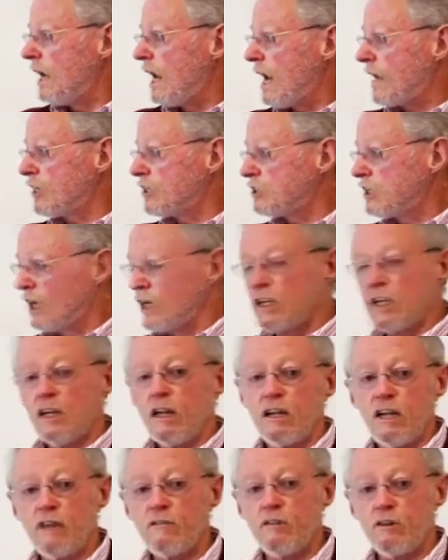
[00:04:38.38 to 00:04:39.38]
at a
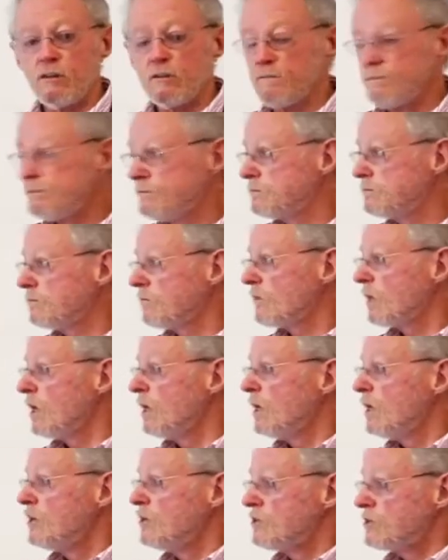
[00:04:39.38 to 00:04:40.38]
cellular level.
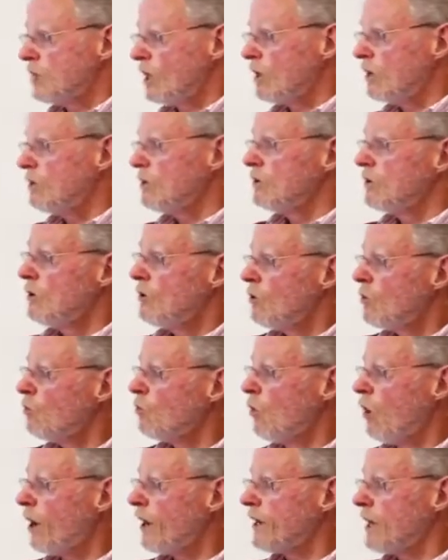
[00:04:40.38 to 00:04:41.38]
So
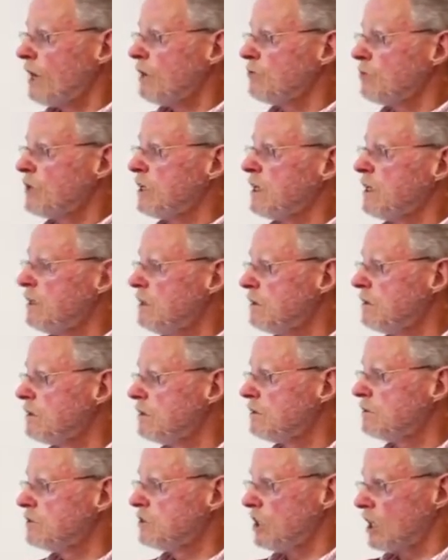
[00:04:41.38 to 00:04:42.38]
why don't we
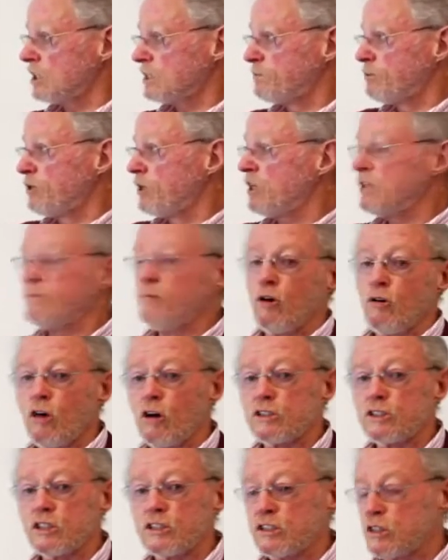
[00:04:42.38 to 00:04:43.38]
just breathe more
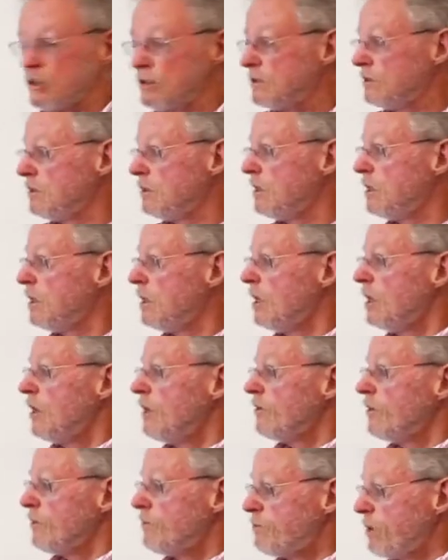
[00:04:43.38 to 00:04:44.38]
oxygen?
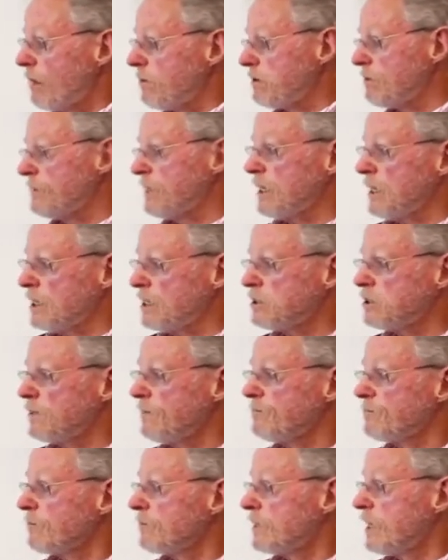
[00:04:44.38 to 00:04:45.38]
The problem
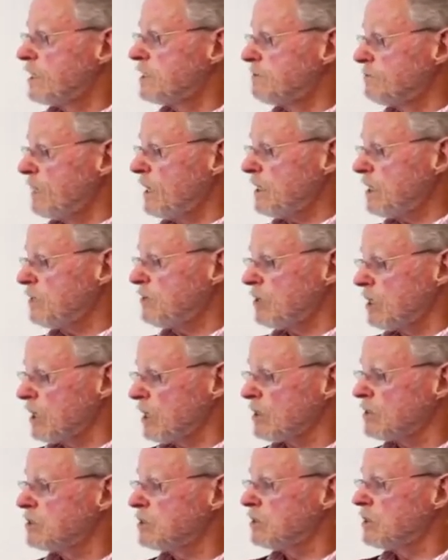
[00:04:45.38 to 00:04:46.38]
is, there's many
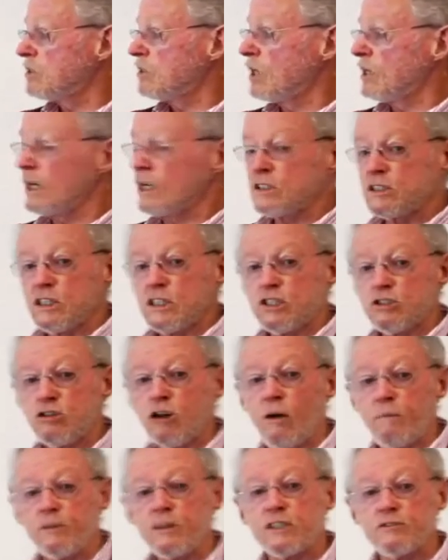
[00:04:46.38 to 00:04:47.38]
things that actually
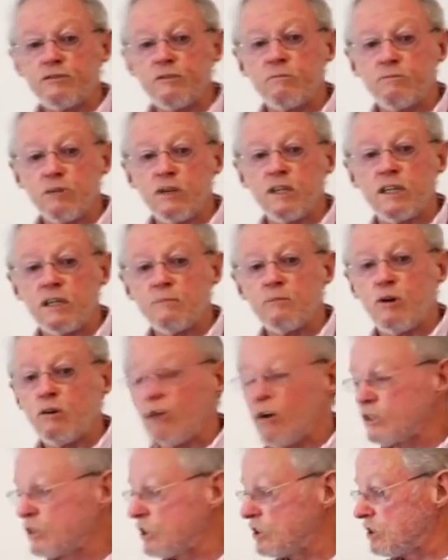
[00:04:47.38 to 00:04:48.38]
stop us from breathing more
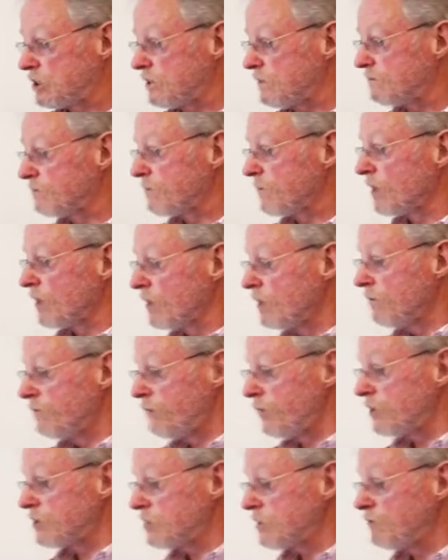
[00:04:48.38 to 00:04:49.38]
oxygen.
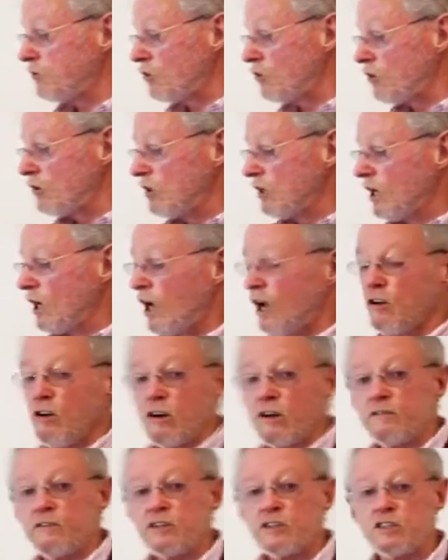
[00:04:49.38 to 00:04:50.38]
First of all, a
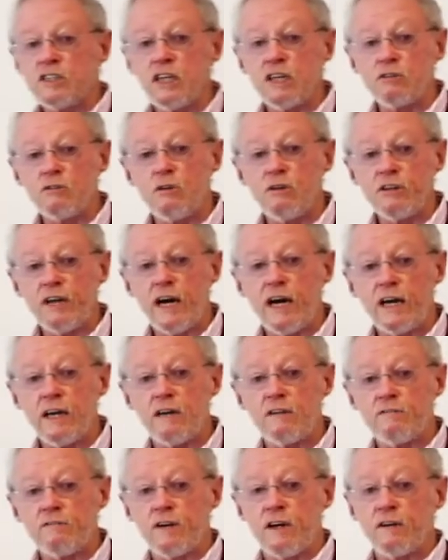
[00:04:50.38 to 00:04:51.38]
lot of us sit all
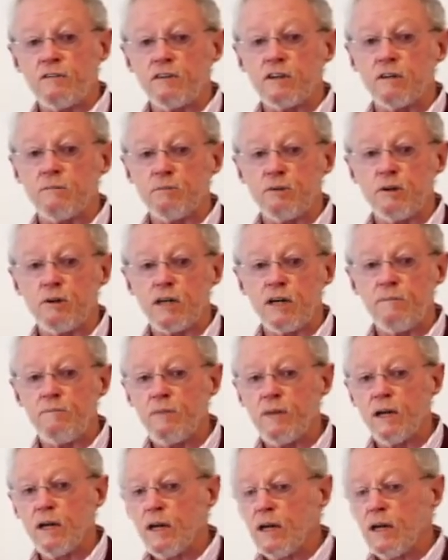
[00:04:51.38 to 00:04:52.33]
day in front of a computer